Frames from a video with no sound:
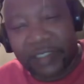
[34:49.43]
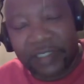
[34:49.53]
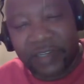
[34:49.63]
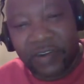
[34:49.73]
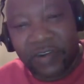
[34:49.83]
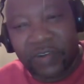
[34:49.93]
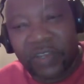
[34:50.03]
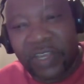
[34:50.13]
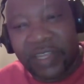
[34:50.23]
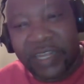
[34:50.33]

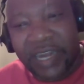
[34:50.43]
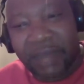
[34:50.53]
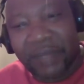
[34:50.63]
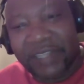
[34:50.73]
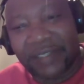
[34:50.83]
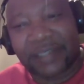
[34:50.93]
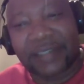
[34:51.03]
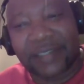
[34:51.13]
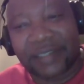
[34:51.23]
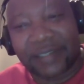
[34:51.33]
the number
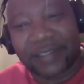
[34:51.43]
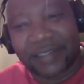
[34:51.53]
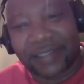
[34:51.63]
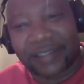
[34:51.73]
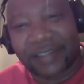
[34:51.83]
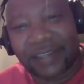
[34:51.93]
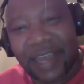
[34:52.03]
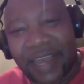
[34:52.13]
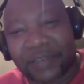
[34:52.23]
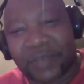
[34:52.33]
666
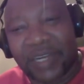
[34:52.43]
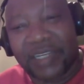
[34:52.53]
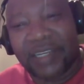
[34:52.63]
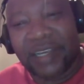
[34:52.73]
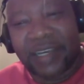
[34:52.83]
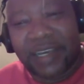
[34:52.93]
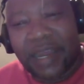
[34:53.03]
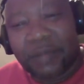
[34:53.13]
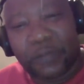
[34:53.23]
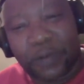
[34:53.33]
actually
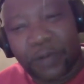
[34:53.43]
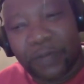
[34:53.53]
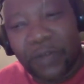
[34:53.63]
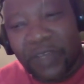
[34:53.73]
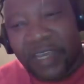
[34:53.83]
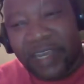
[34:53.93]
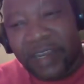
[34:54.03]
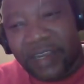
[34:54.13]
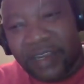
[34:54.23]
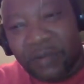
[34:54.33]
comes from
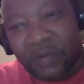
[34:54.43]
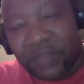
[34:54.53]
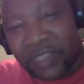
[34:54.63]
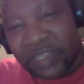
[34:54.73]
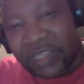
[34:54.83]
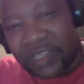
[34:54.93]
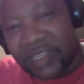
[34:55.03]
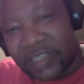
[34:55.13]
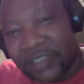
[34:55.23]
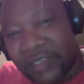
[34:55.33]

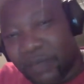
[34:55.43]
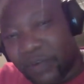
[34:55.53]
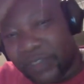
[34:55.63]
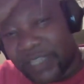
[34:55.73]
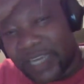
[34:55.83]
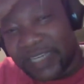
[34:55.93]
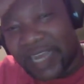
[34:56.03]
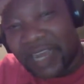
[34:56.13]
the symbols that are